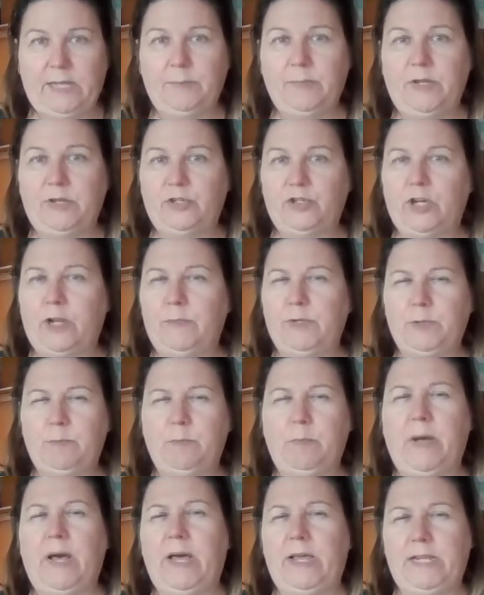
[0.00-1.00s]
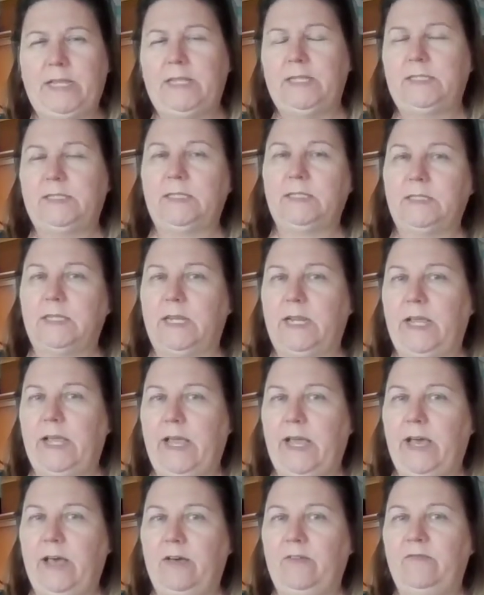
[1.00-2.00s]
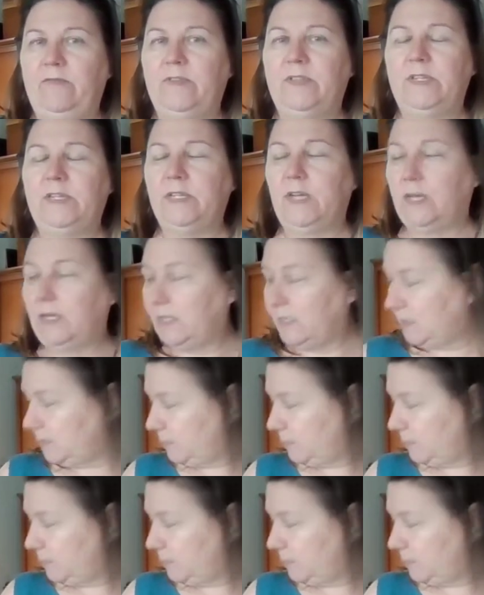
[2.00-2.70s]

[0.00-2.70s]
I'm not sure how much body this is going to have. The duck is